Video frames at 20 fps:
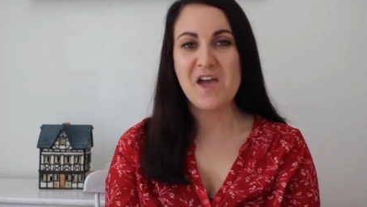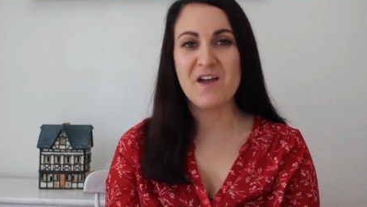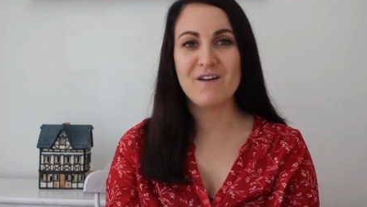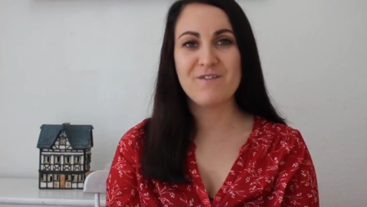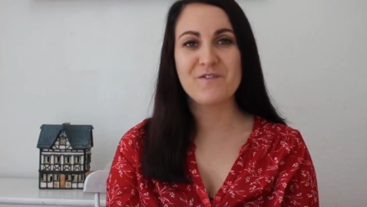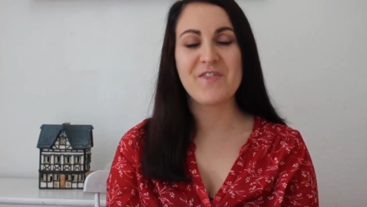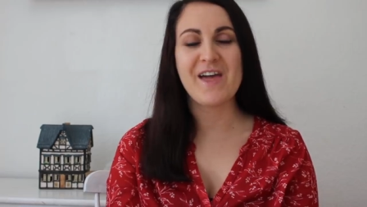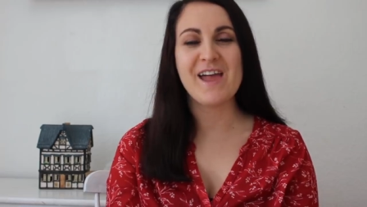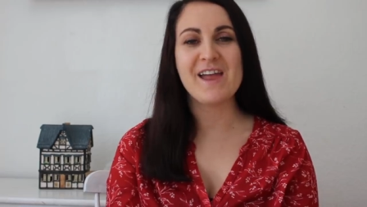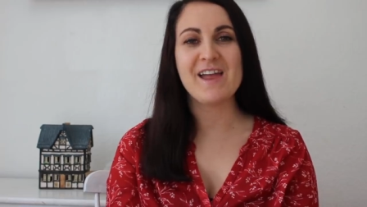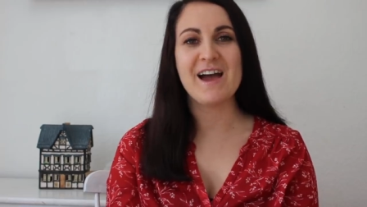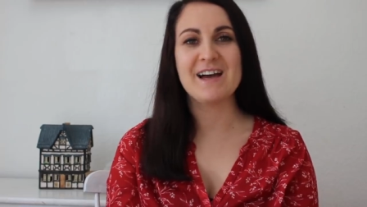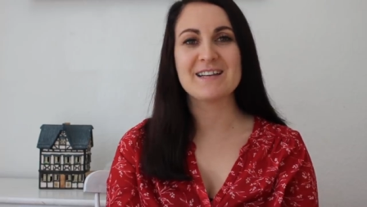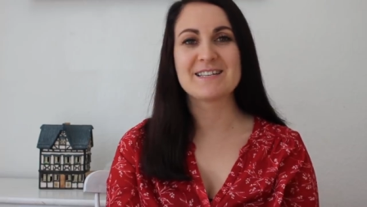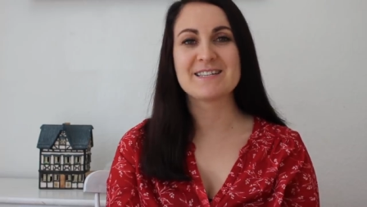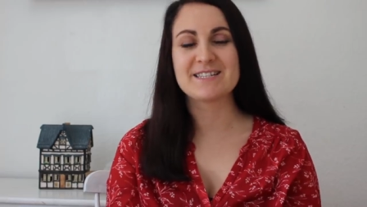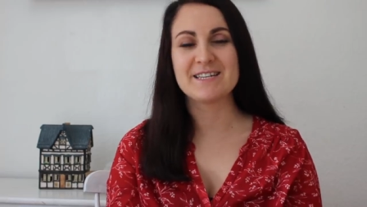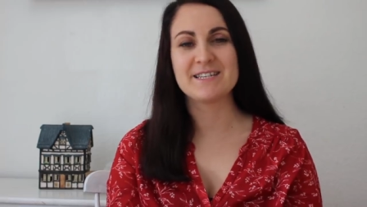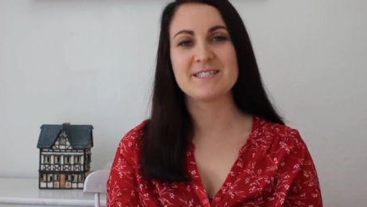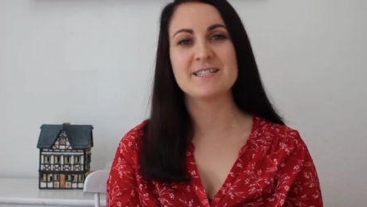if they are
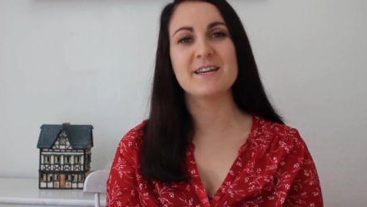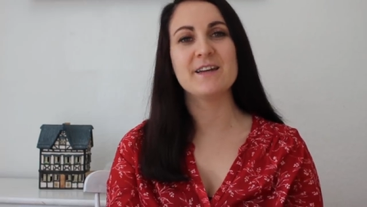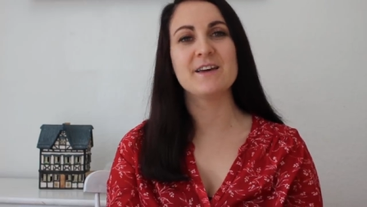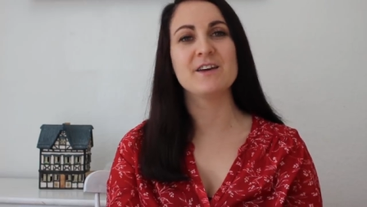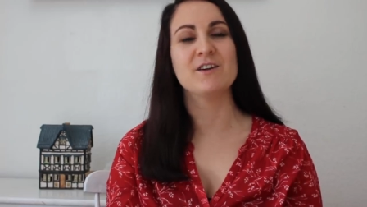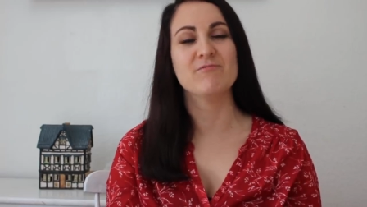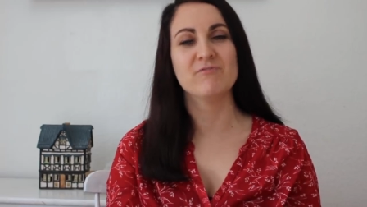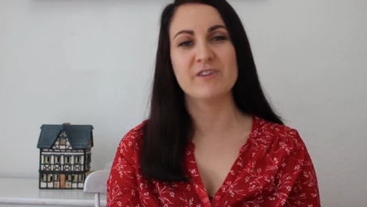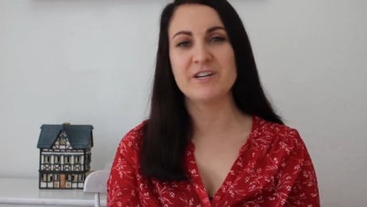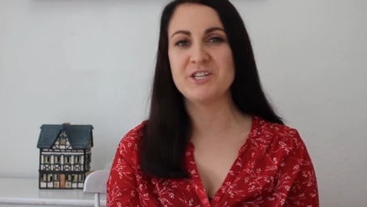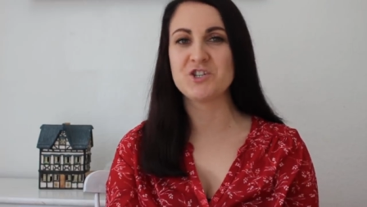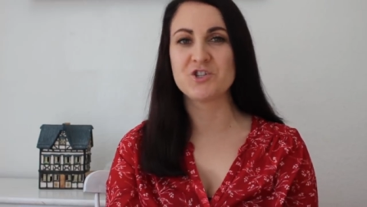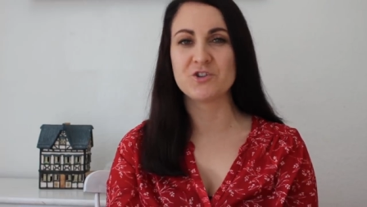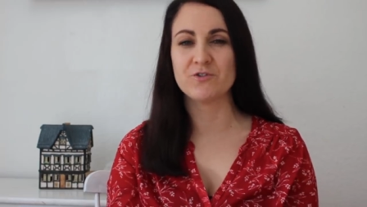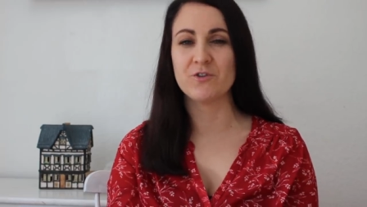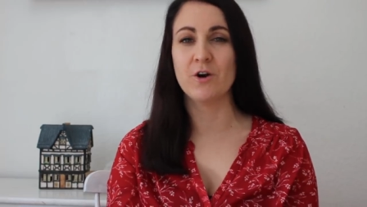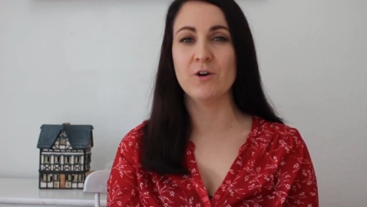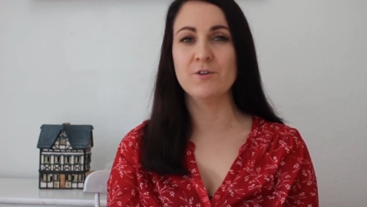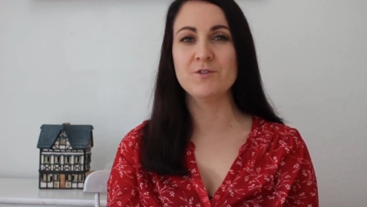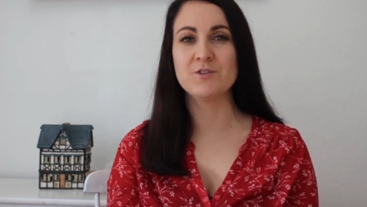sitting in a
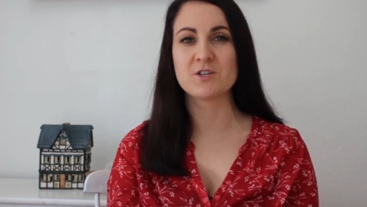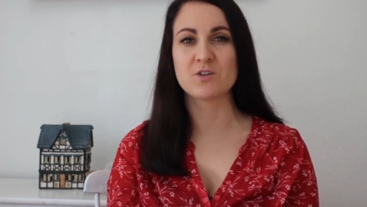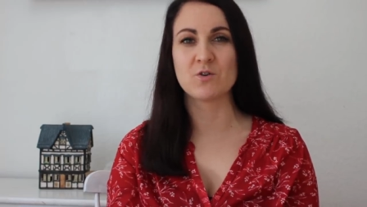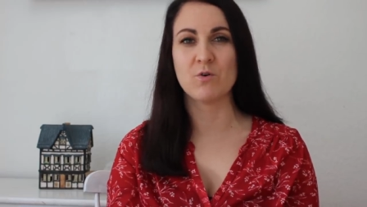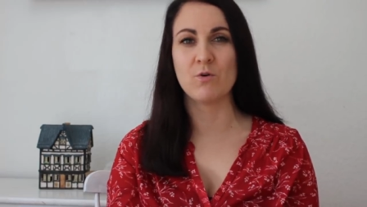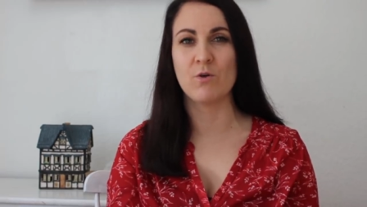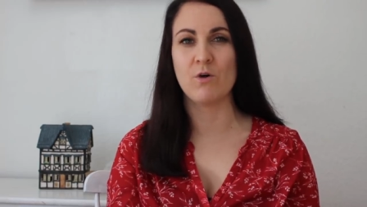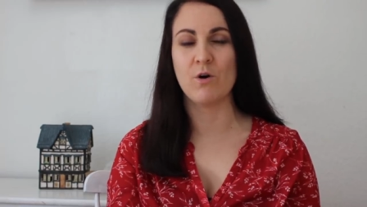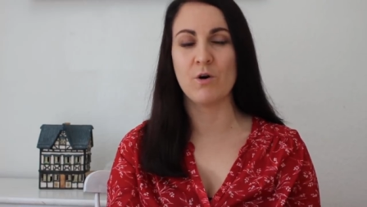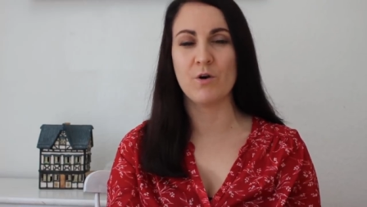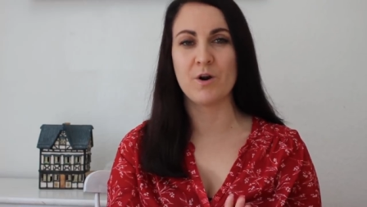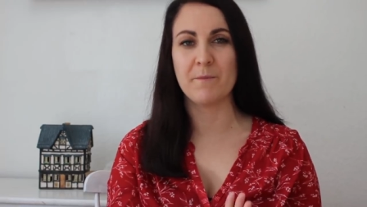restaurant or